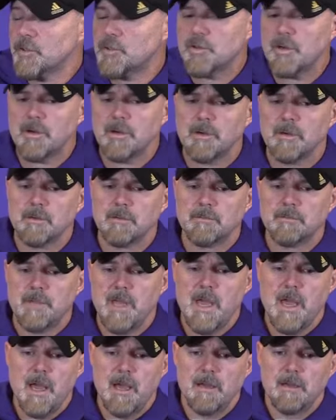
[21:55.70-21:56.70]
Sure,
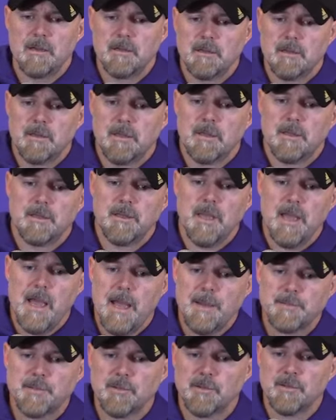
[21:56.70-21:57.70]
yeah.
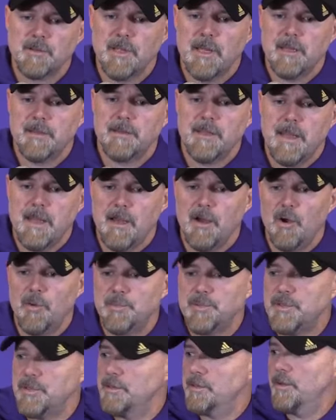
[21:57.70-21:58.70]
Yeah, absolutely. That
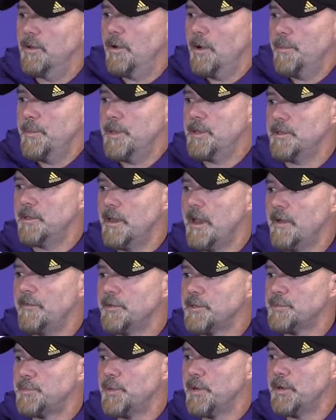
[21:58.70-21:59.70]
helps you, though. I mean, you have
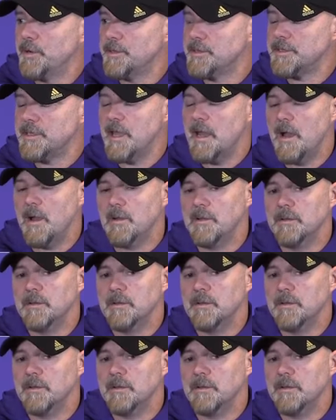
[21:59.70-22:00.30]
experience now.